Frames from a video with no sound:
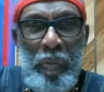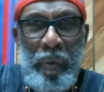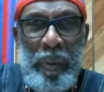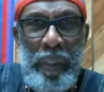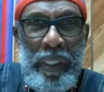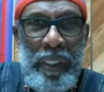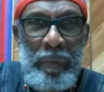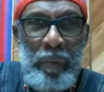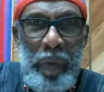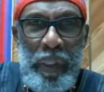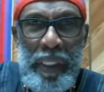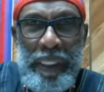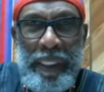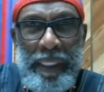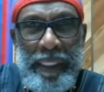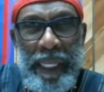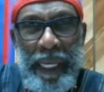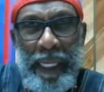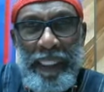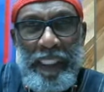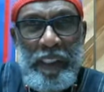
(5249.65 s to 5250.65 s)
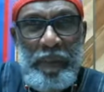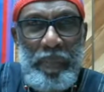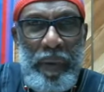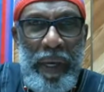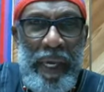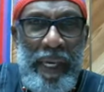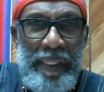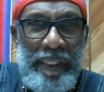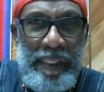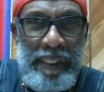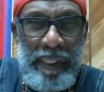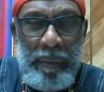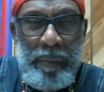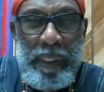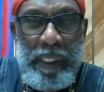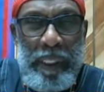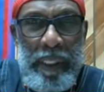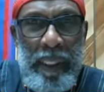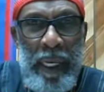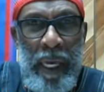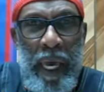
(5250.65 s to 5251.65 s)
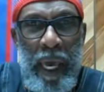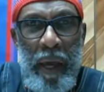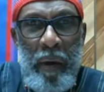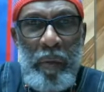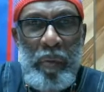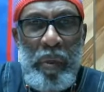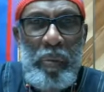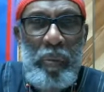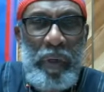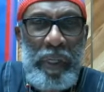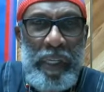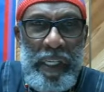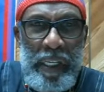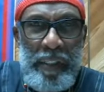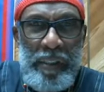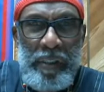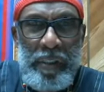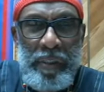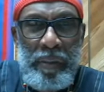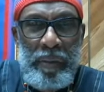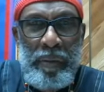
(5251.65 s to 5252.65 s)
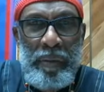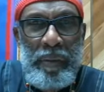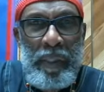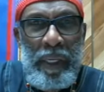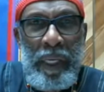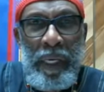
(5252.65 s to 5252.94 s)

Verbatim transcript: we, we looked at this past summer and we went into,